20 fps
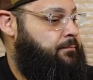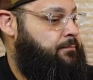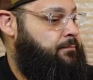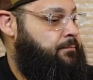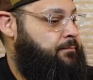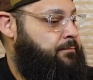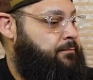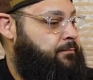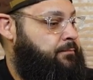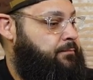
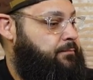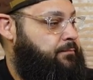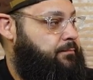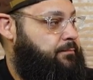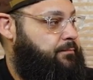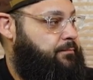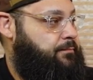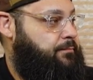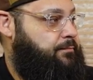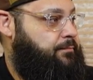
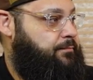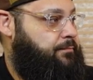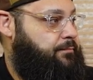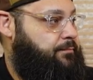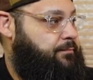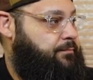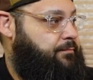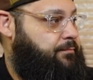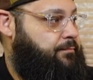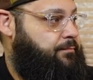
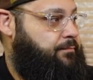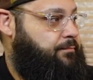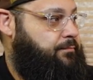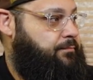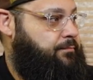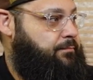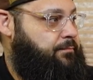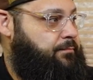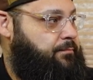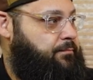
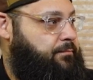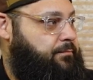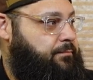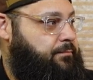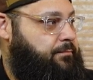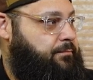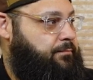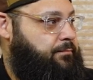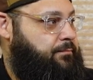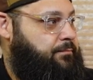
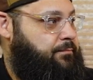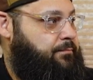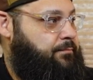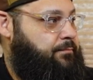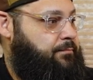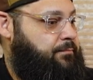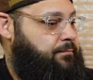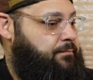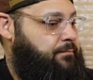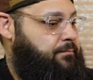
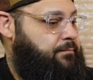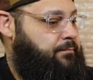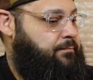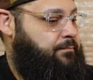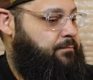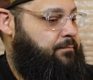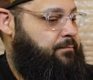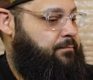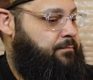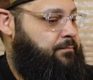
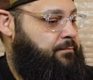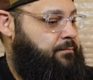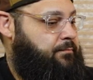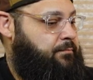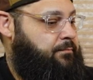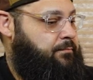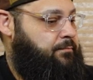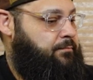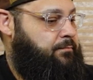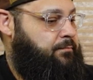
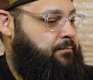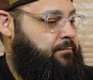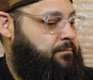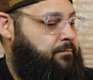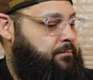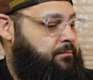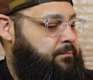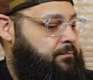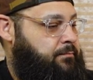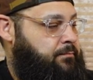
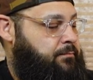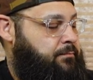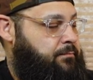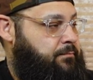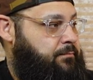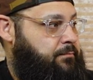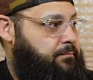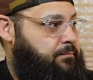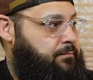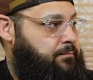
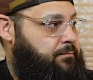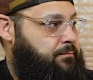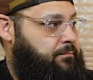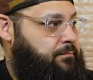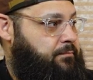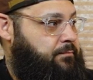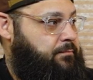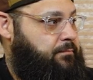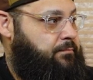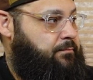
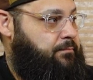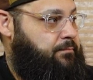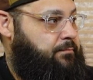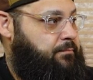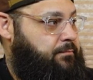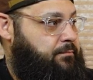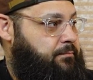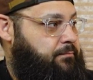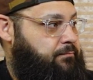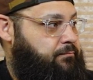
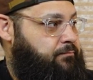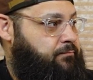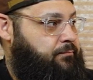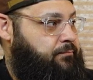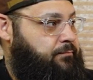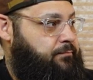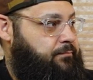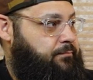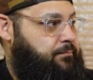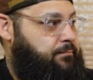
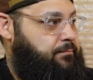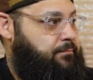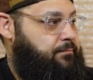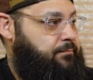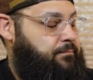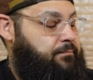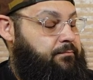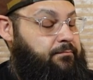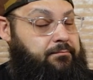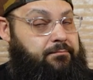
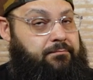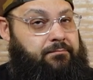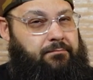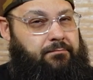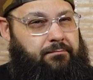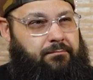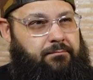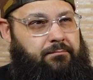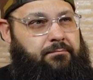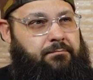
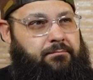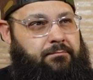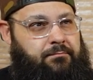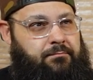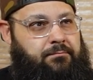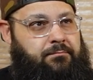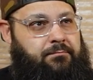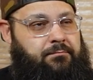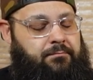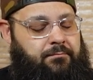[no speech]